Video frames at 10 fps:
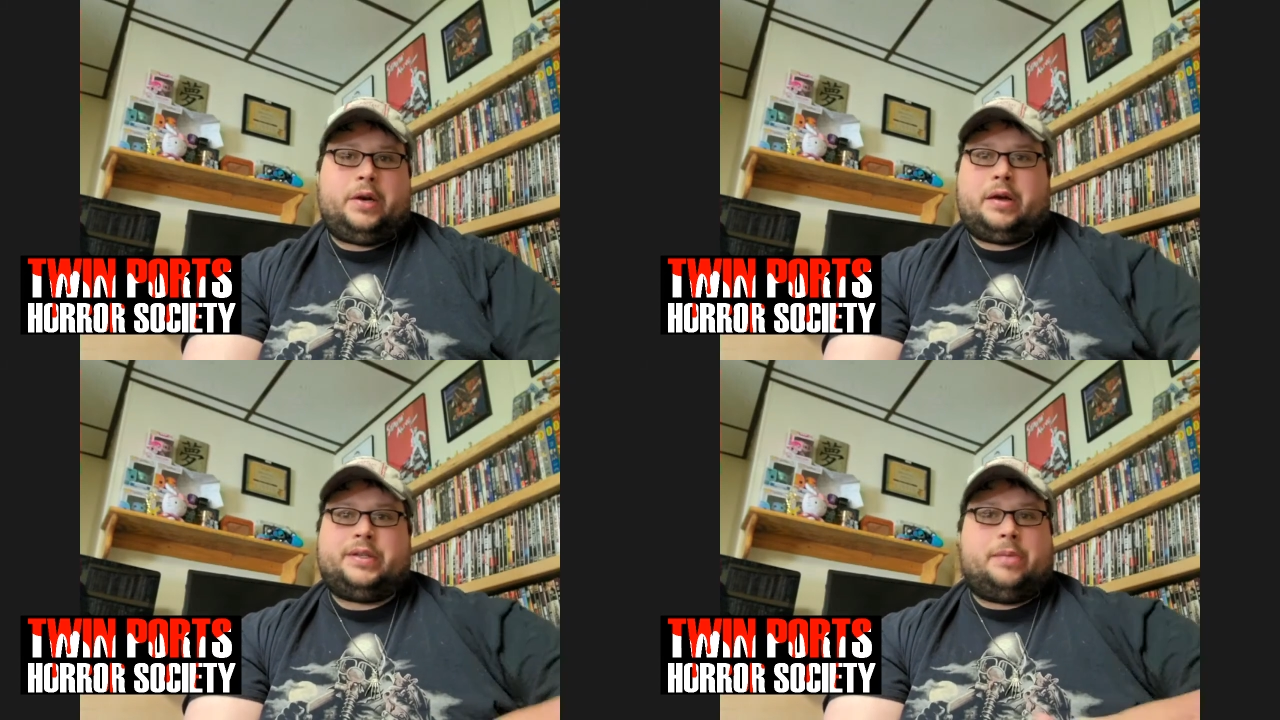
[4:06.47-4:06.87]

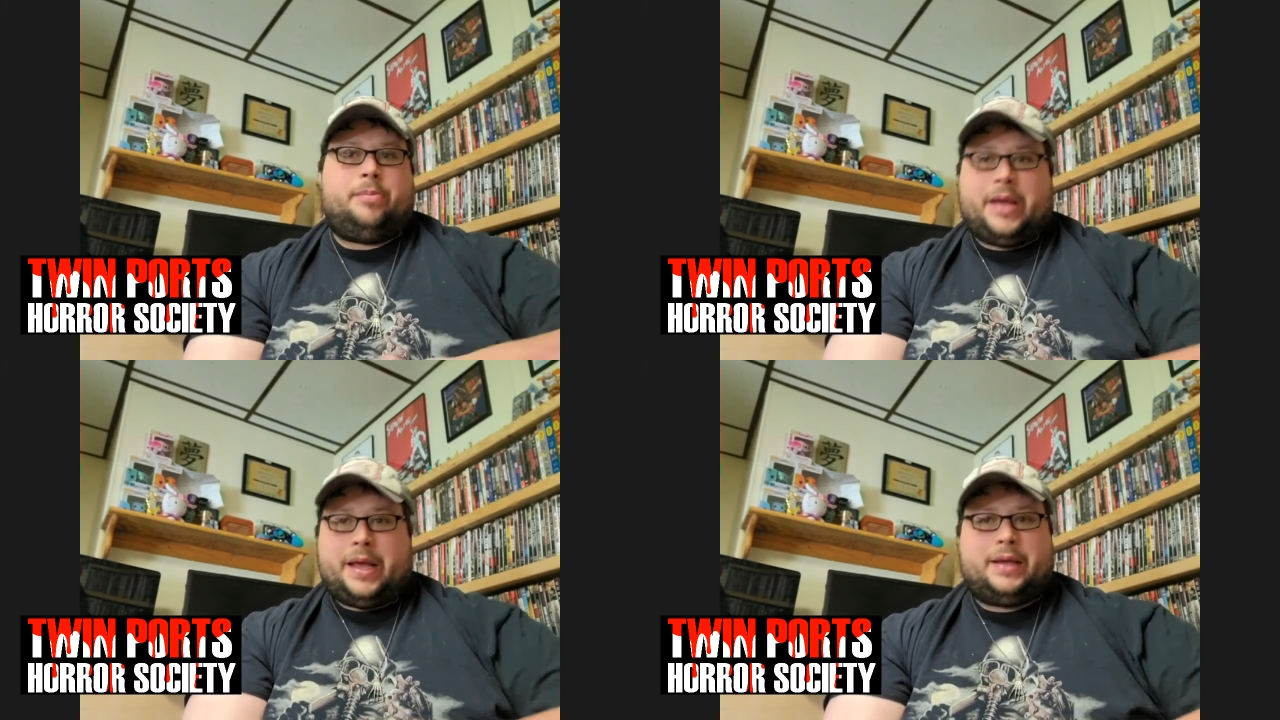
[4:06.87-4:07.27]
I was in
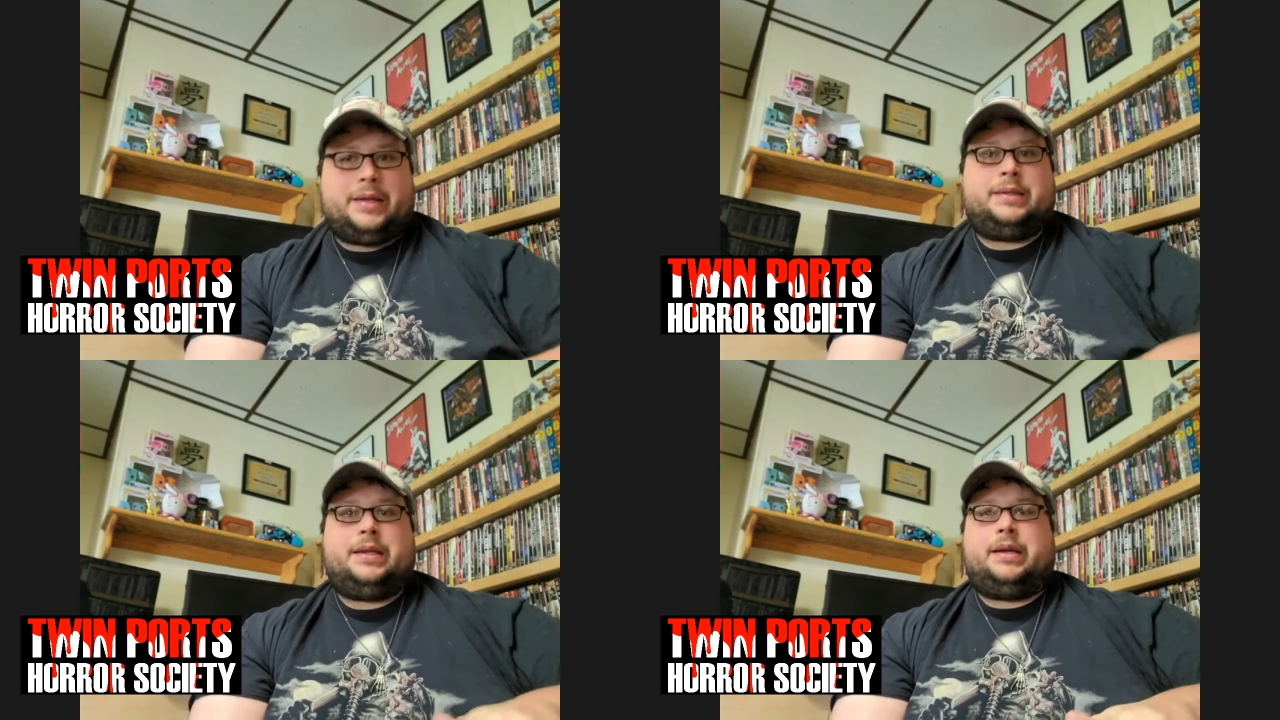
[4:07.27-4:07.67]

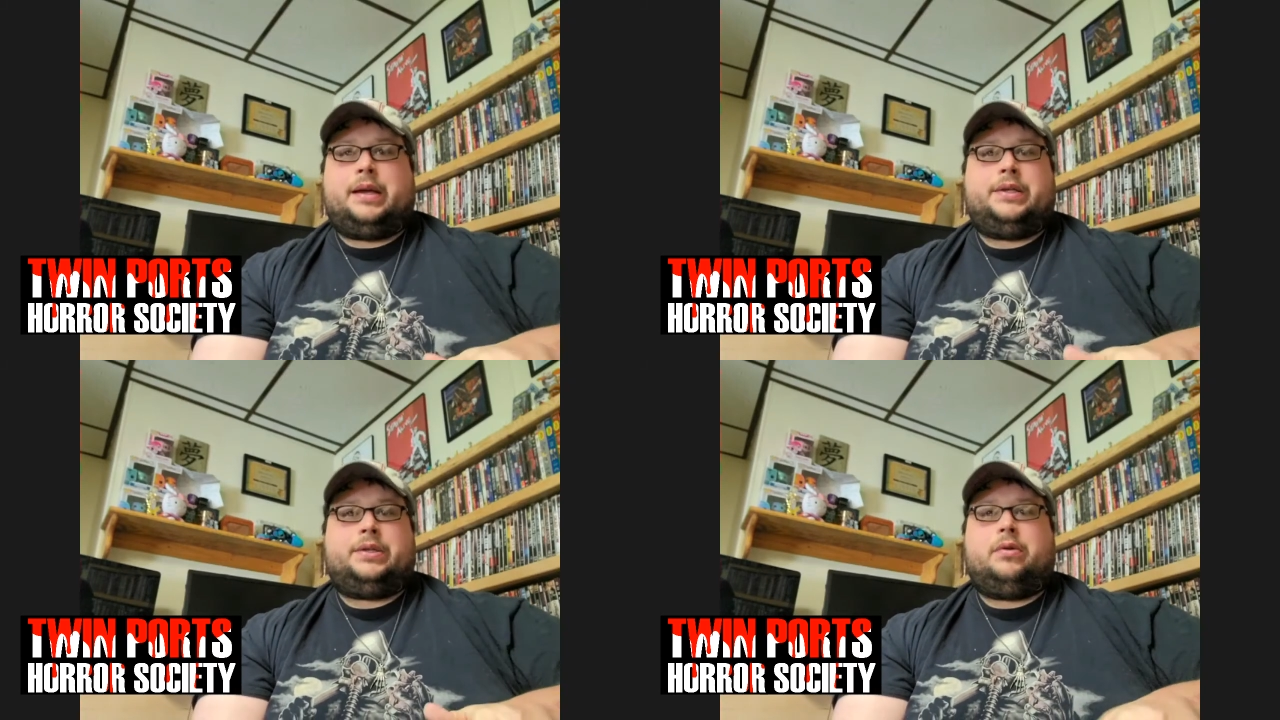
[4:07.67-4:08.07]
bands in
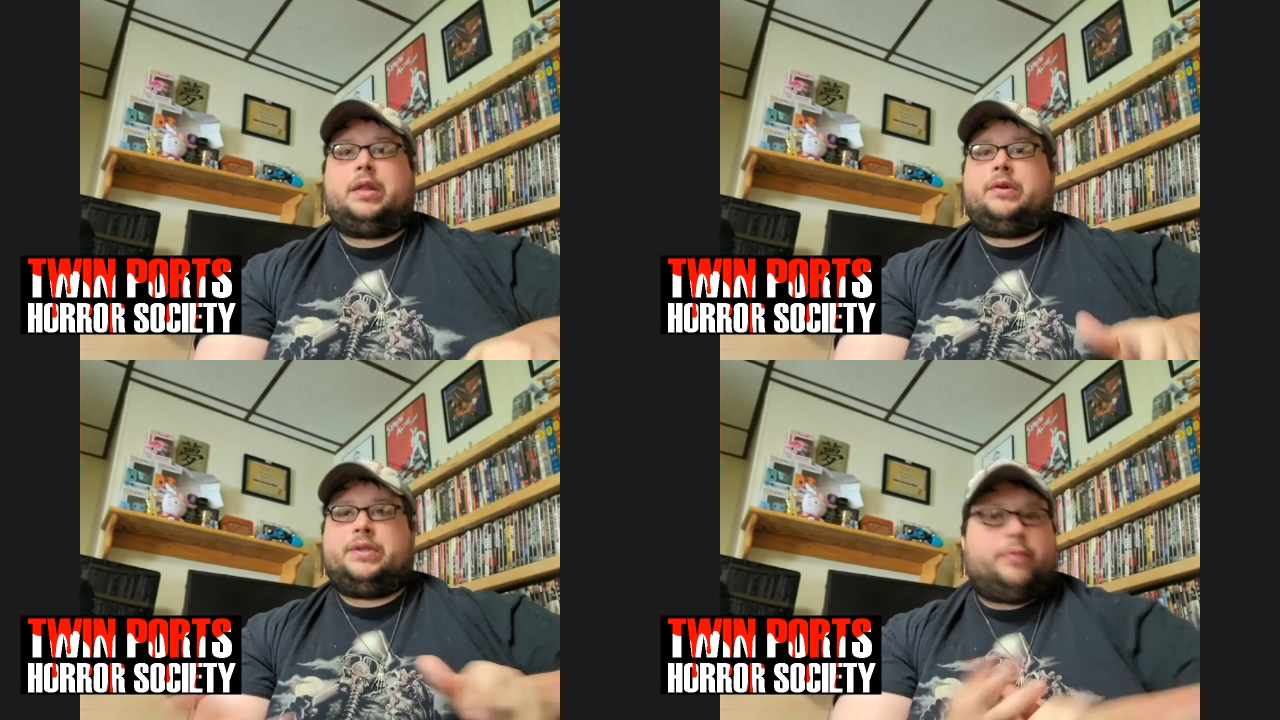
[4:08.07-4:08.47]
high school,
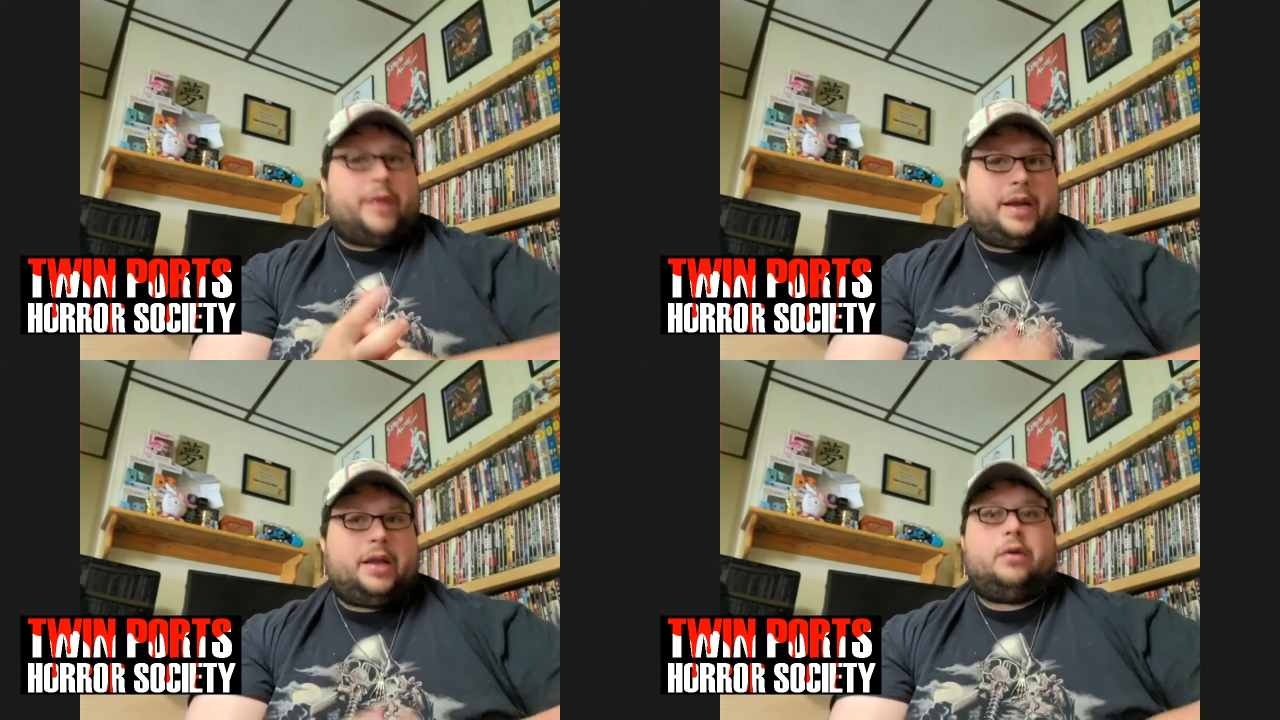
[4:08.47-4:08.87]
I was in
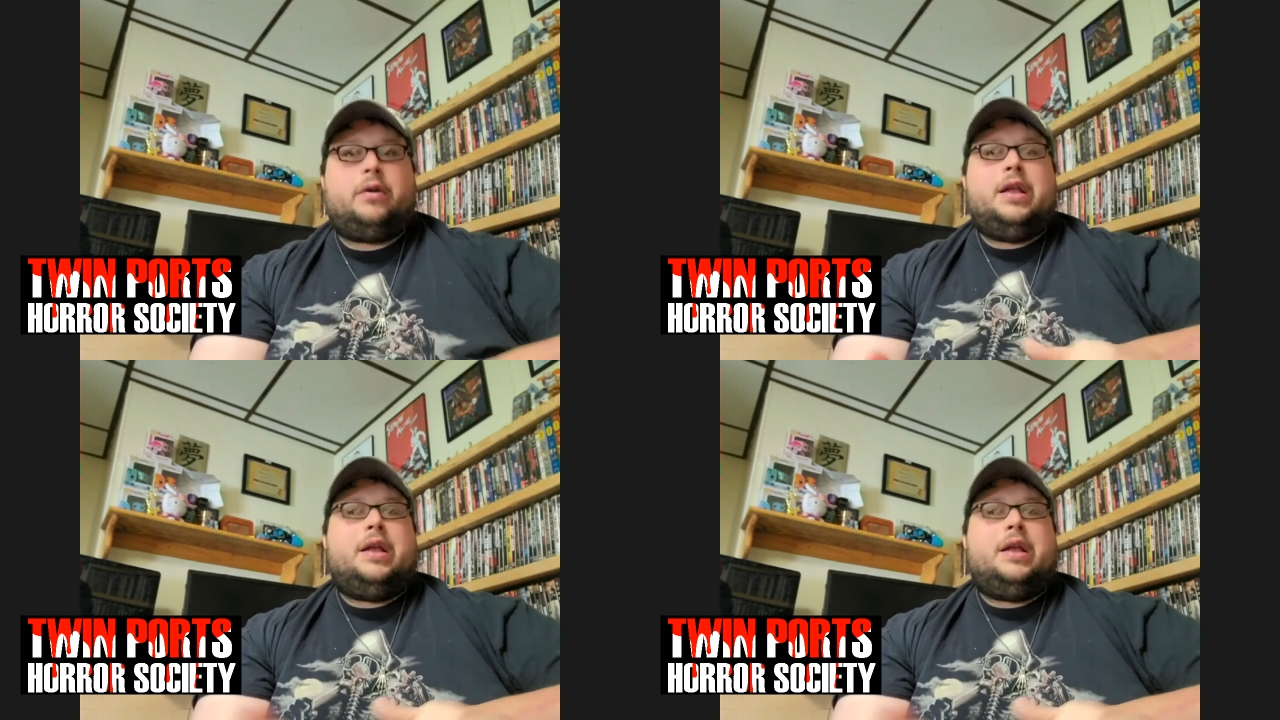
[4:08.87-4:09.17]
radio,